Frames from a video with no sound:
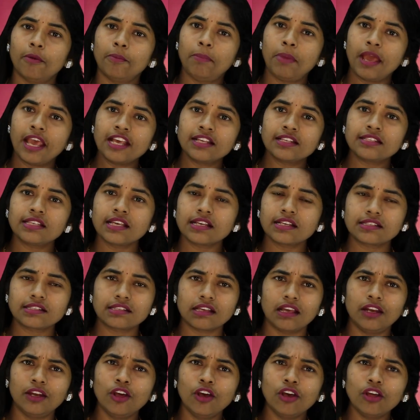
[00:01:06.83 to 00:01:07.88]
basics,
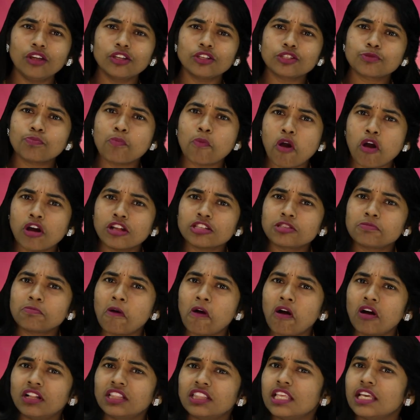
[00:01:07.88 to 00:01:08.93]

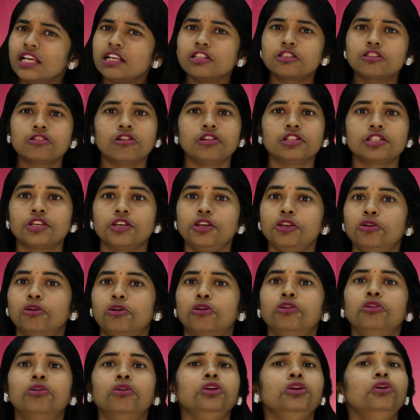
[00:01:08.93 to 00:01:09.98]
small things also you
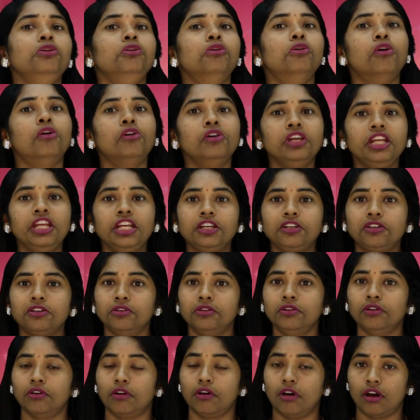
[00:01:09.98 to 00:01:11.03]
don't know, you no need
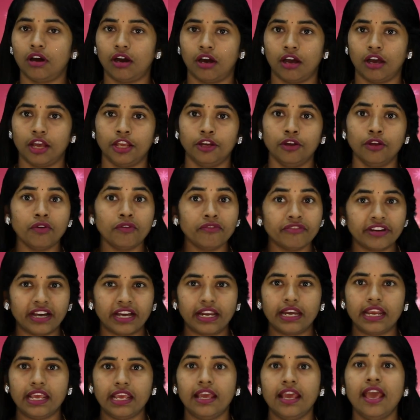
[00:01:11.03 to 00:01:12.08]
to
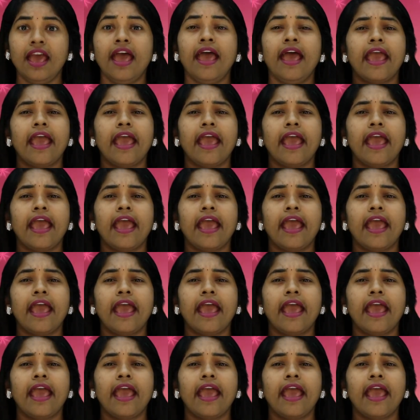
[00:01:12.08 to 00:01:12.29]
worry.